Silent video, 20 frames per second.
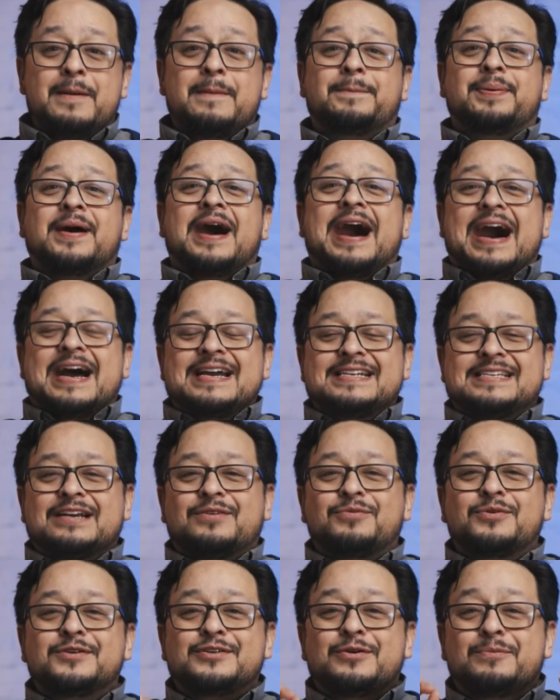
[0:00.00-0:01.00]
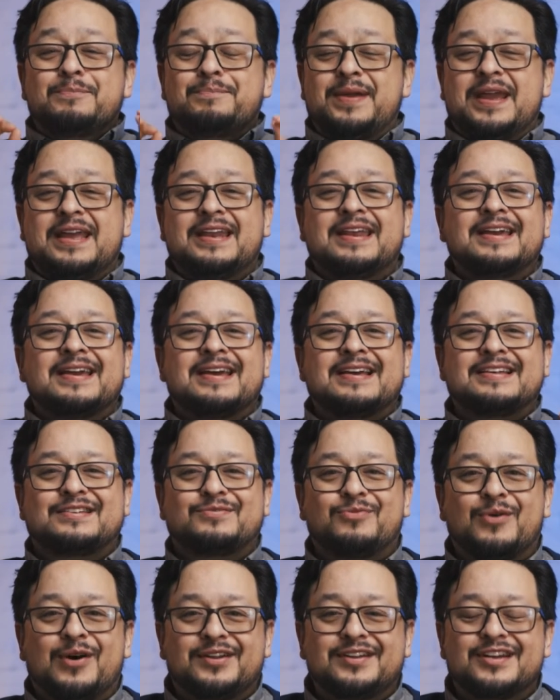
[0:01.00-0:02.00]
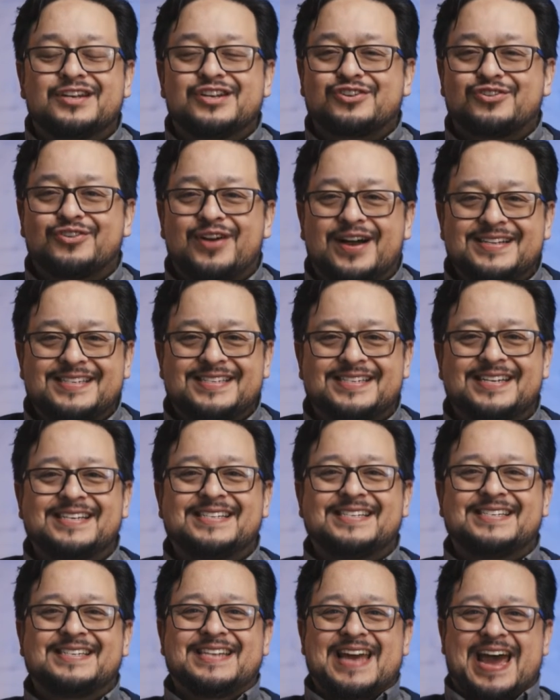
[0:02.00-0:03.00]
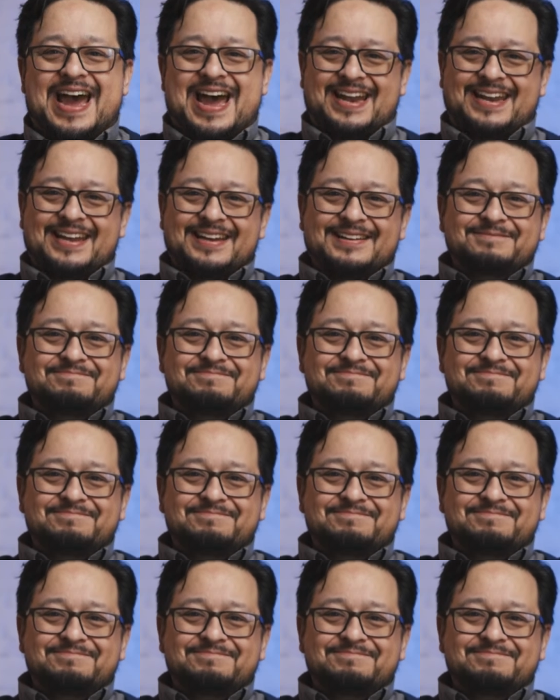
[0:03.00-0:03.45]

But Isaac was obedient as well to trust his dad.